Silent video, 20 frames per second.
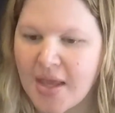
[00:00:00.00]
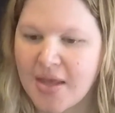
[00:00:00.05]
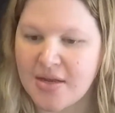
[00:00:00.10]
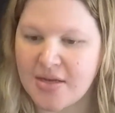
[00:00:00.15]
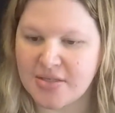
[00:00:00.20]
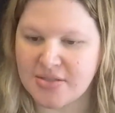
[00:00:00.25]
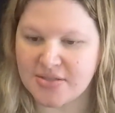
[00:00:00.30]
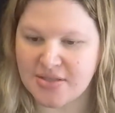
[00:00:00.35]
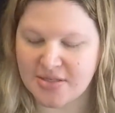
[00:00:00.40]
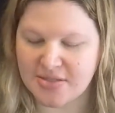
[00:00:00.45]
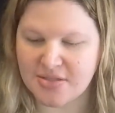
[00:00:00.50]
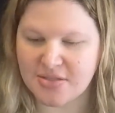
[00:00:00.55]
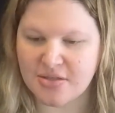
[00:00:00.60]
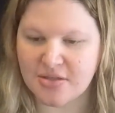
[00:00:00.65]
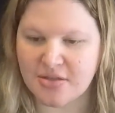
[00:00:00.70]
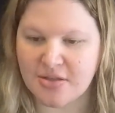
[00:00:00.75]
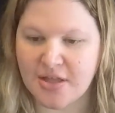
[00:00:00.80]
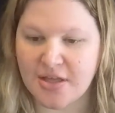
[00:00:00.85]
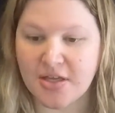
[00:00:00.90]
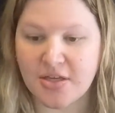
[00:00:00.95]
and um, it does
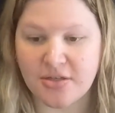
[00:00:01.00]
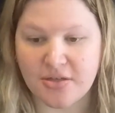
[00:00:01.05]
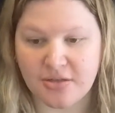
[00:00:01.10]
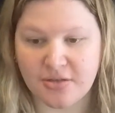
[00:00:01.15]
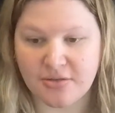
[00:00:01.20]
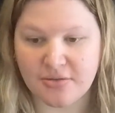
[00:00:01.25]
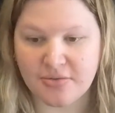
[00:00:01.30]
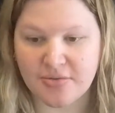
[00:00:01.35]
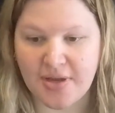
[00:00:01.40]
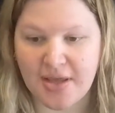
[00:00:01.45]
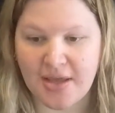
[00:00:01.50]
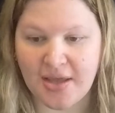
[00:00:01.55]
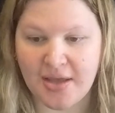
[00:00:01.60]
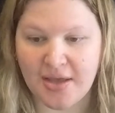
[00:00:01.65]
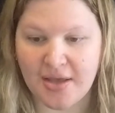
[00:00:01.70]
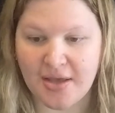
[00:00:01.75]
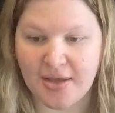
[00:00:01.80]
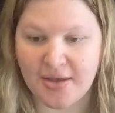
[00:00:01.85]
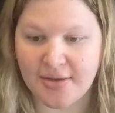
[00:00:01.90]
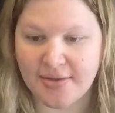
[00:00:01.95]
look like a nude,
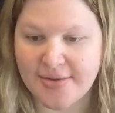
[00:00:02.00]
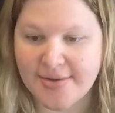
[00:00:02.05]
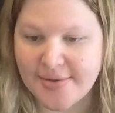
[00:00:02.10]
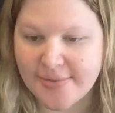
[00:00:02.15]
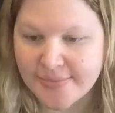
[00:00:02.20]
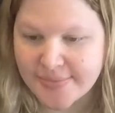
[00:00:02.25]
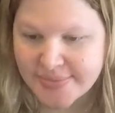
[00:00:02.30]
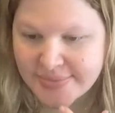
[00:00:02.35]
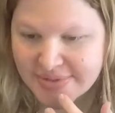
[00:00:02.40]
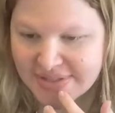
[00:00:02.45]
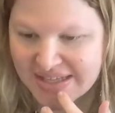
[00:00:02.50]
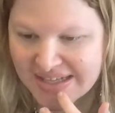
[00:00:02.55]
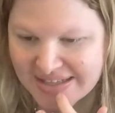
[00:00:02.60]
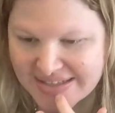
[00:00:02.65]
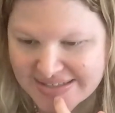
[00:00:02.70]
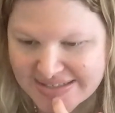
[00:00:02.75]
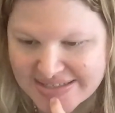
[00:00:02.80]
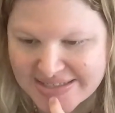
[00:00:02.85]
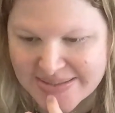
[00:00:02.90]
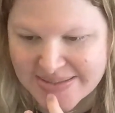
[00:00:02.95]
and
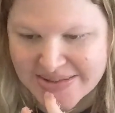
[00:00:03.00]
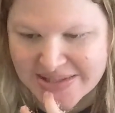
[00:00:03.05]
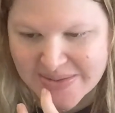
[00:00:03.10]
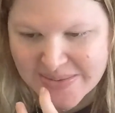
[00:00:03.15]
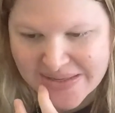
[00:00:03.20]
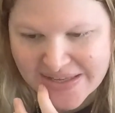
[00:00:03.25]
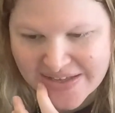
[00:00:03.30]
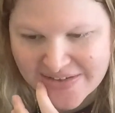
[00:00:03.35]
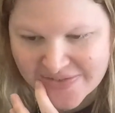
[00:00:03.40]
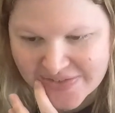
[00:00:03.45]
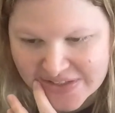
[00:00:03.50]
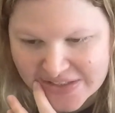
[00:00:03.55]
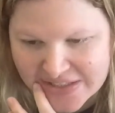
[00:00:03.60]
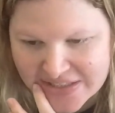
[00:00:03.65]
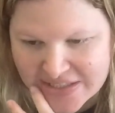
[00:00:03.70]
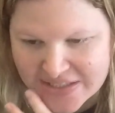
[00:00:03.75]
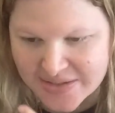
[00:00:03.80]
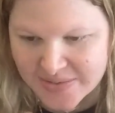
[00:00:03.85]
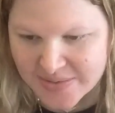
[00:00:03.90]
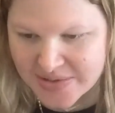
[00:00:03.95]
color seems to be even
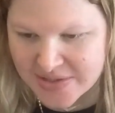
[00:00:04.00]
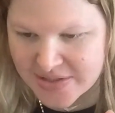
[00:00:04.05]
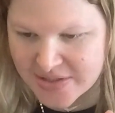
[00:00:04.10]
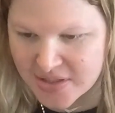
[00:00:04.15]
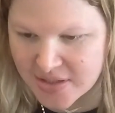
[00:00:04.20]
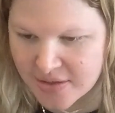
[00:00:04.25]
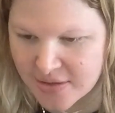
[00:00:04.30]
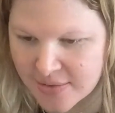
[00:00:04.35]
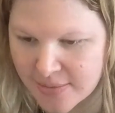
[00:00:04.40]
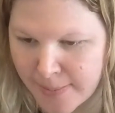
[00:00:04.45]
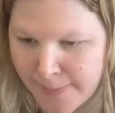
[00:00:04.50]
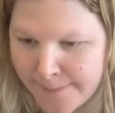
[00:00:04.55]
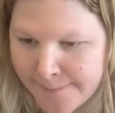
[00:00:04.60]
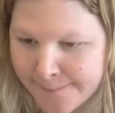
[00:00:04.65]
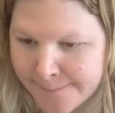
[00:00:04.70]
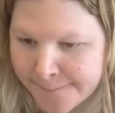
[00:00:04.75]
on this one too.